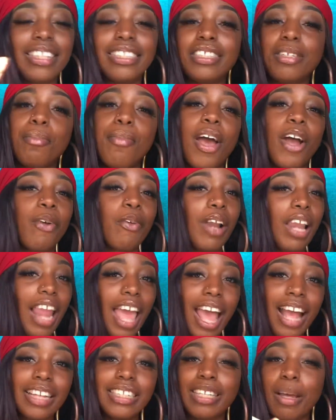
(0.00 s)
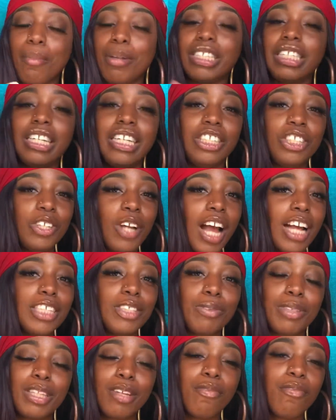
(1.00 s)
Sit back, relax. I'm about to hit you
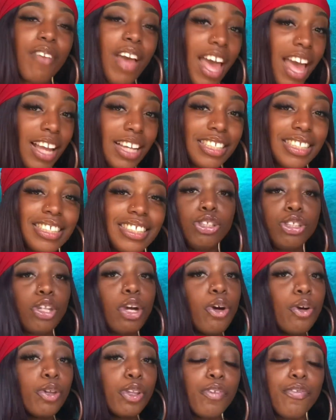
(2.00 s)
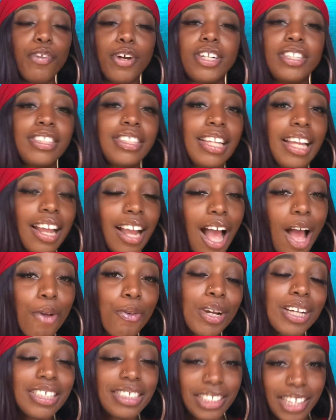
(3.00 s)
guys with the facts. So, the first thing I
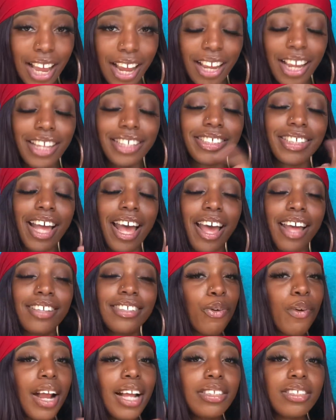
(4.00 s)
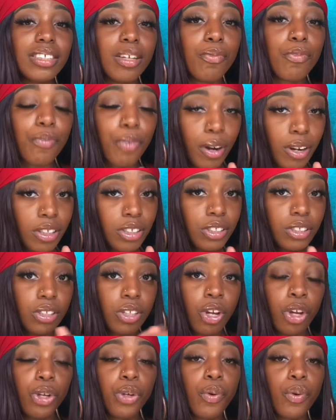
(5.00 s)
want to say is that grades come first.